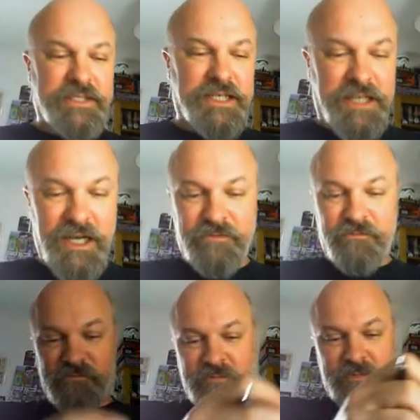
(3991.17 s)
It kind of
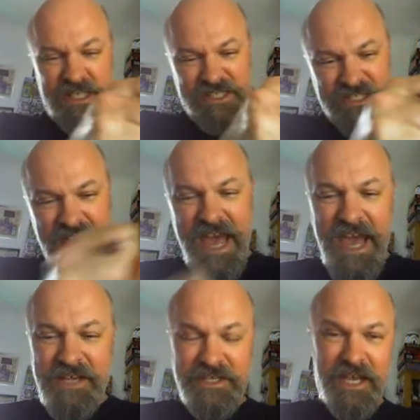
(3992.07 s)
it
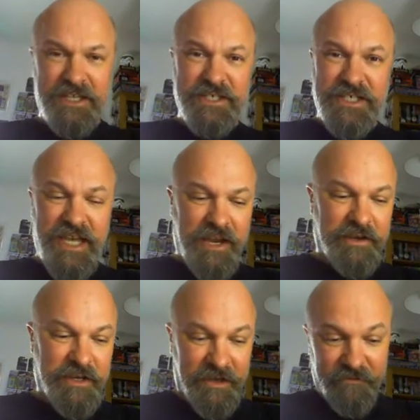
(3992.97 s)
tears at his skin,
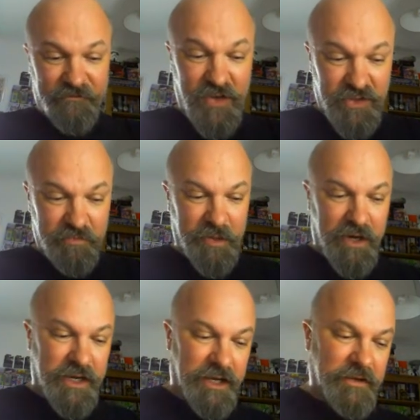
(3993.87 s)
and you can feel the
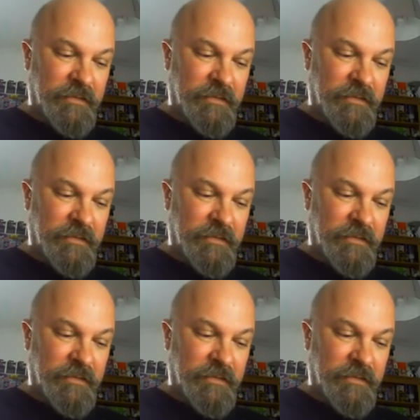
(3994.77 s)
burning.